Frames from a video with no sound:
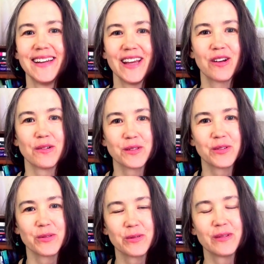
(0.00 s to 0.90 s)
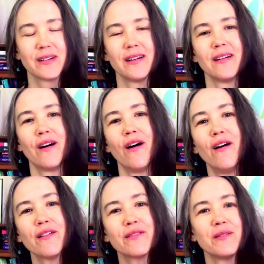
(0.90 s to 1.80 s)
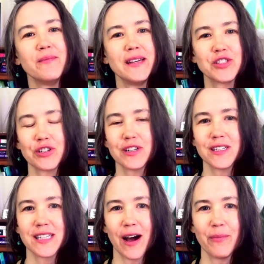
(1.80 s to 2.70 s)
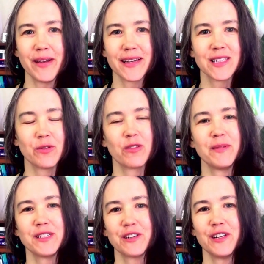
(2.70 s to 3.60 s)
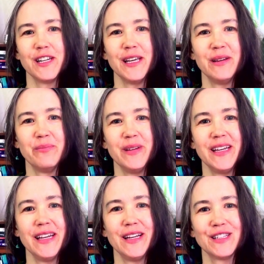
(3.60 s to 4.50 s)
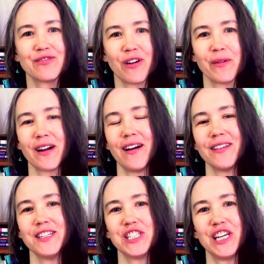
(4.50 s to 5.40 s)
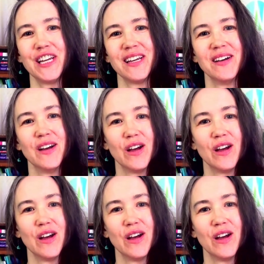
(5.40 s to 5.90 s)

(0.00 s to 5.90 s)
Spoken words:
it goes through all of the major topics with maternity, peds, pharmacology,